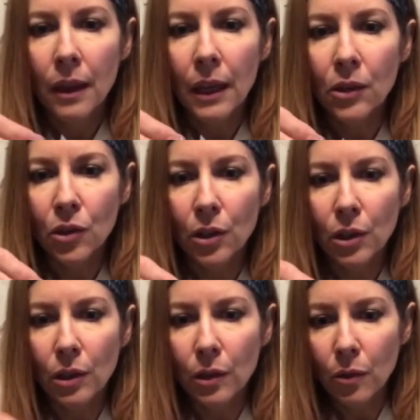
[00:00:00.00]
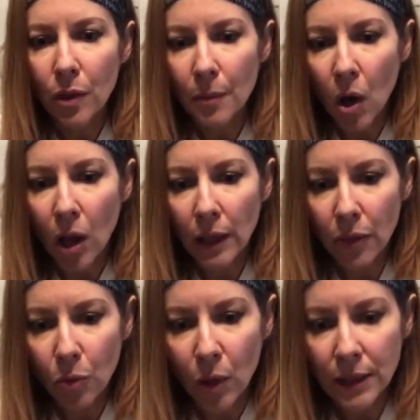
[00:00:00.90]
And you're going to glue them all
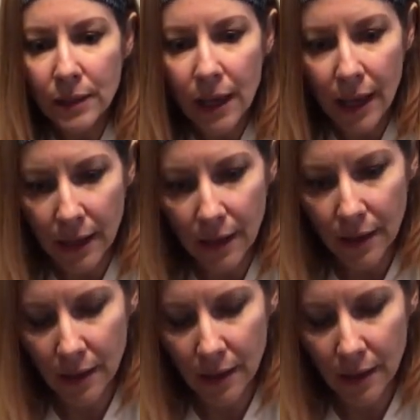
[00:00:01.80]
on one side,